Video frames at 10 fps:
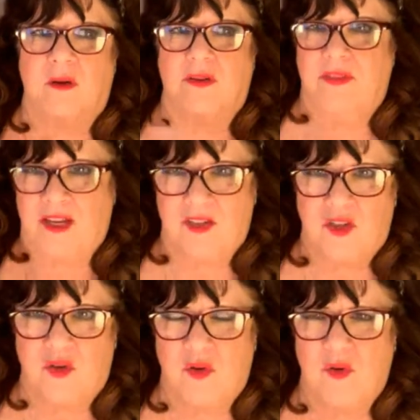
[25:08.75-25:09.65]
if
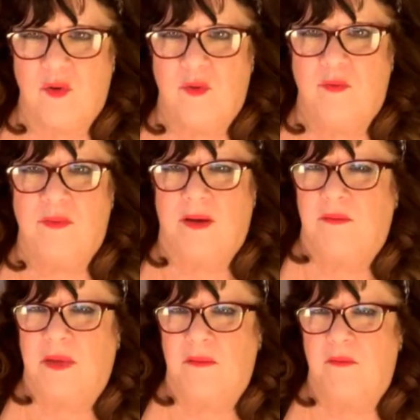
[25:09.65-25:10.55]
that's true,
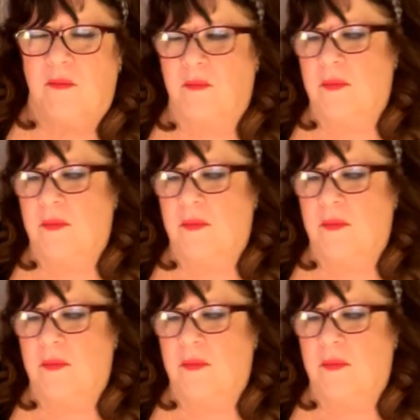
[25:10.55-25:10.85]
that'd be